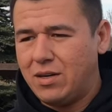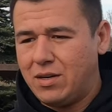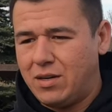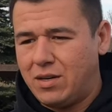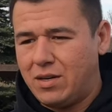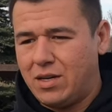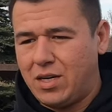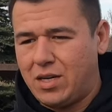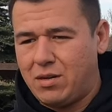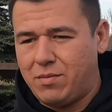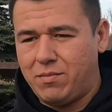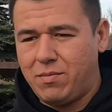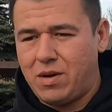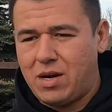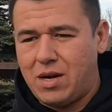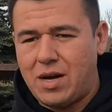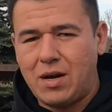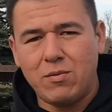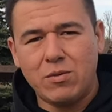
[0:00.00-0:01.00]

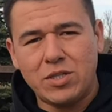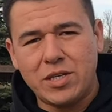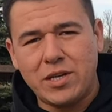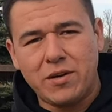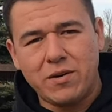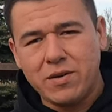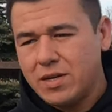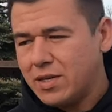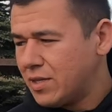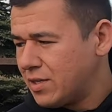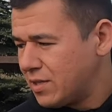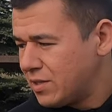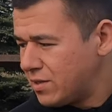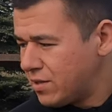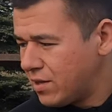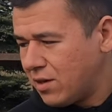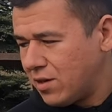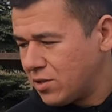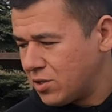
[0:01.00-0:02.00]
Um, I was
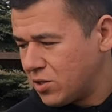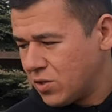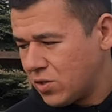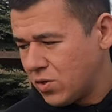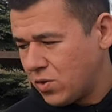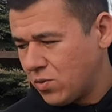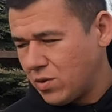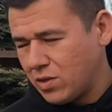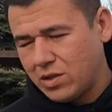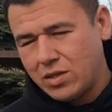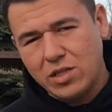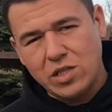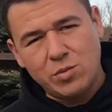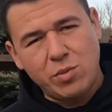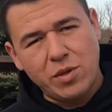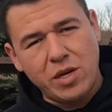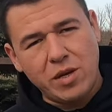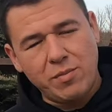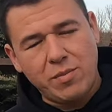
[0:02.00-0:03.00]
curious also what the
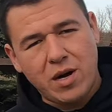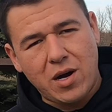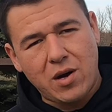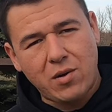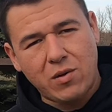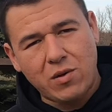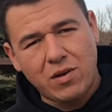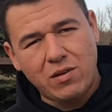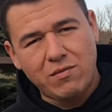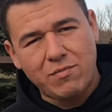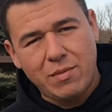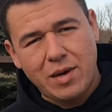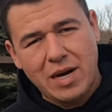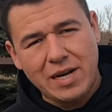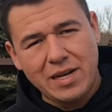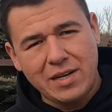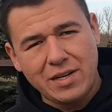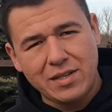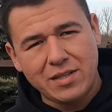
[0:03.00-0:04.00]
splitting power of
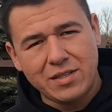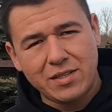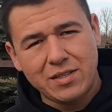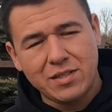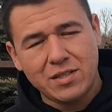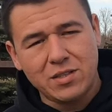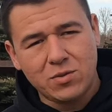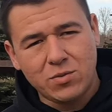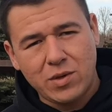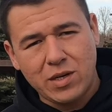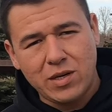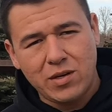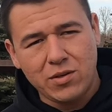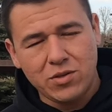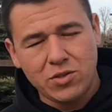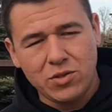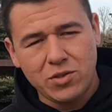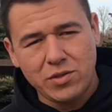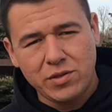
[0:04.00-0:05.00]
mine is as
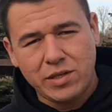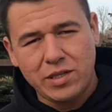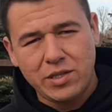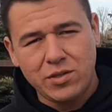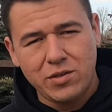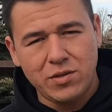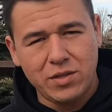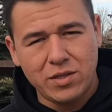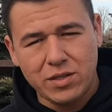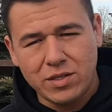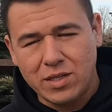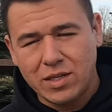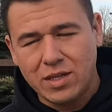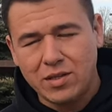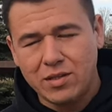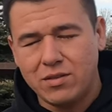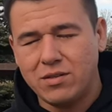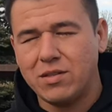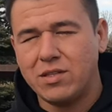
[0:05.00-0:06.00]
well. So you can do this
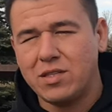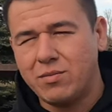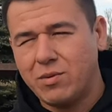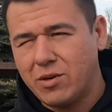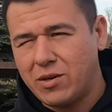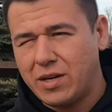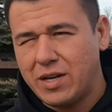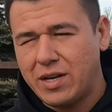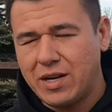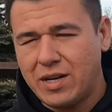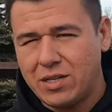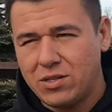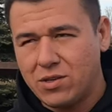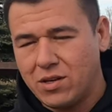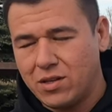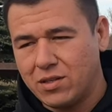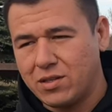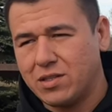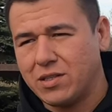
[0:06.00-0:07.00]
on just about any
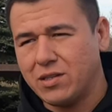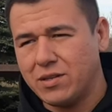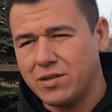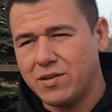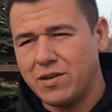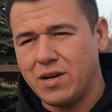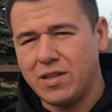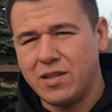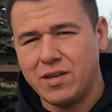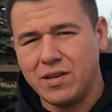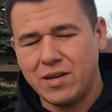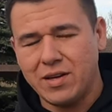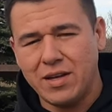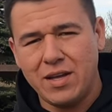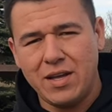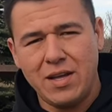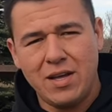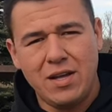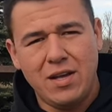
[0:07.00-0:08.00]
hydraulic cylinder, I think.
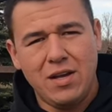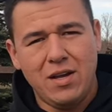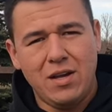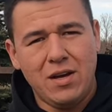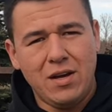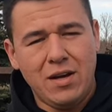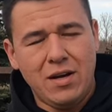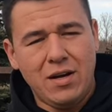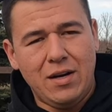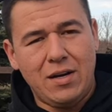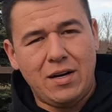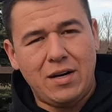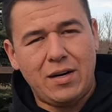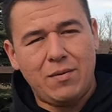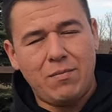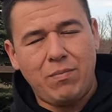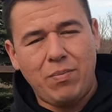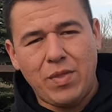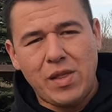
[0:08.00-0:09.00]

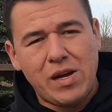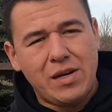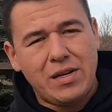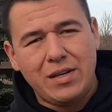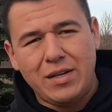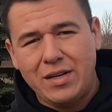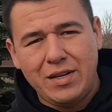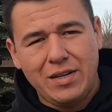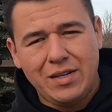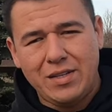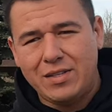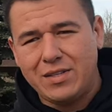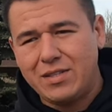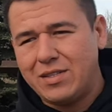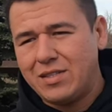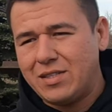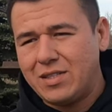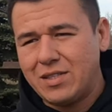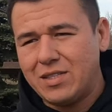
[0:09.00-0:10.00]
Um, it's,
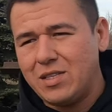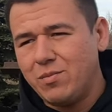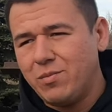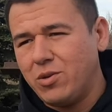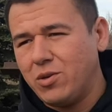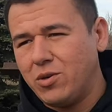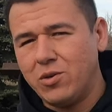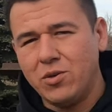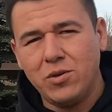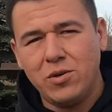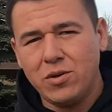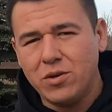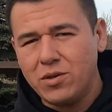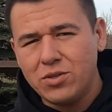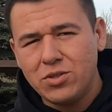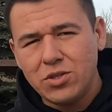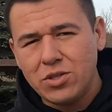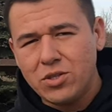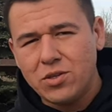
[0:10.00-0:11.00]
it's a simple
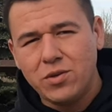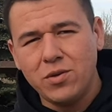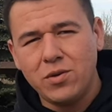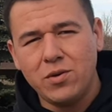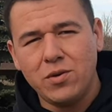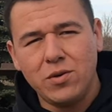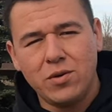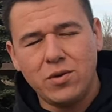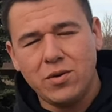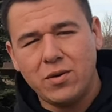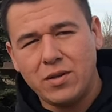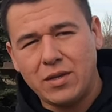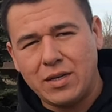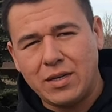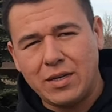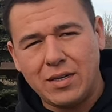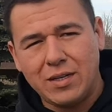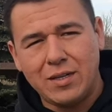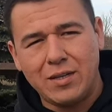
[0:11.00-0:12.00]
Google, just Google
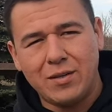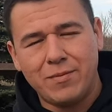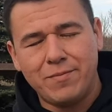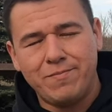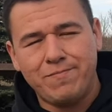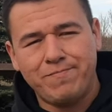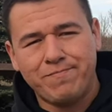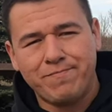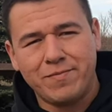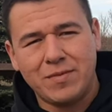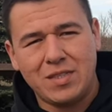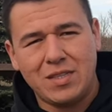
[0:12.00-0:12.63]
um,